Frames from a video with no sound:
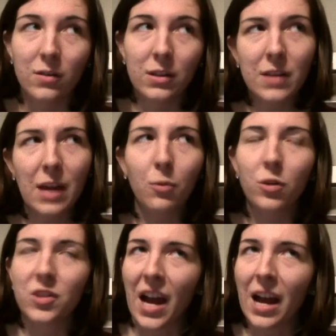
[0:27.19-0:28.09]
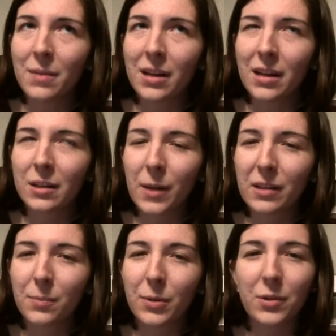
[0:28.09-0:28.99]
didn't take more time than I
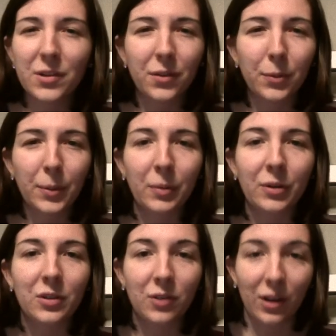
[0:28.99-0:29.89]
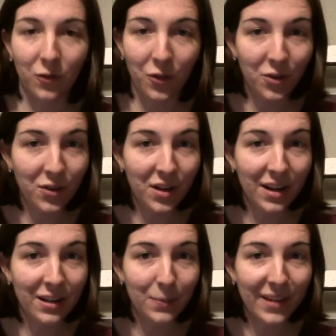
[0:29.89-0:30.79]
expected, but it was a little bit more stressful than
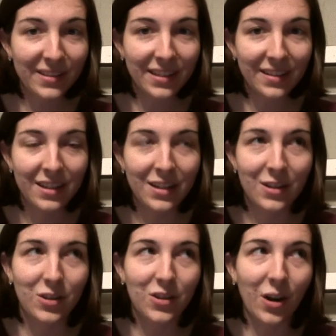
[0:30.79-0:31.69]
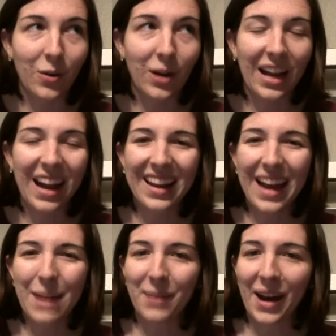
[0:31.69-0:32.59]
I expected, so I kind of
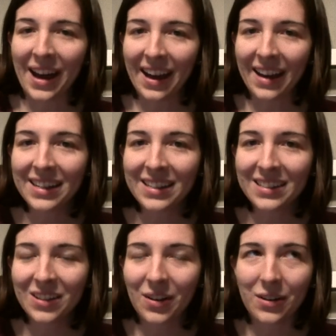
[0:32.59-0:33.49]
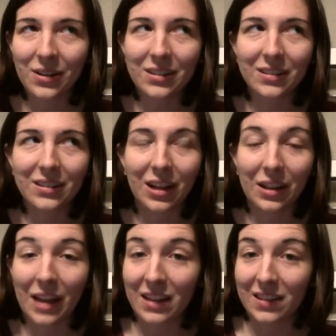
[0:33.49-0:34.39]
got behind on a
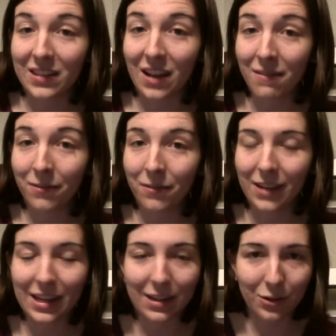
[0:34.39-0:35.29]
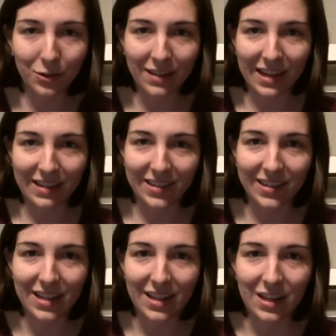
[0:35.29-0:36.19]
lot of stuff, including this.
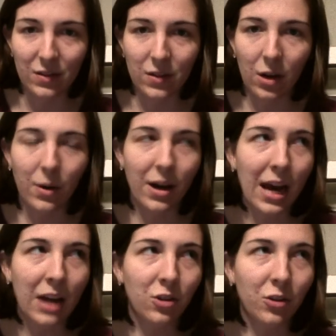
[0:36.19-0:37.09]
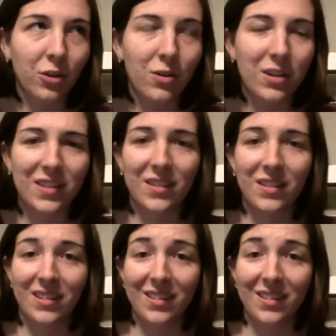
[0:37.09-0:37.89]
So as you'll notice,